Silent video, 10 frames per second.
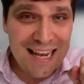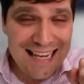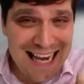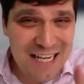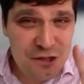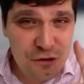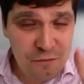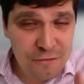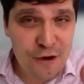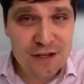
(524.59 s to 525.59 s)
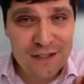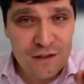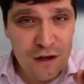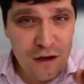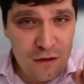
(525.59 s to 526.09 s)
Get your
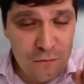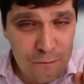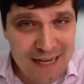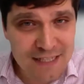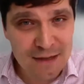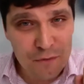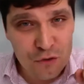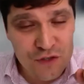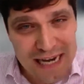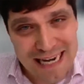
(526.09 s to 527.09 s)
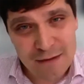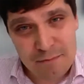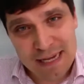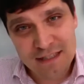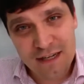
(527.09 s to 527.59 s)
first payslip, your second
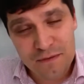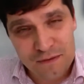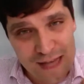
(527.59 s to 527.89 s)
payslip.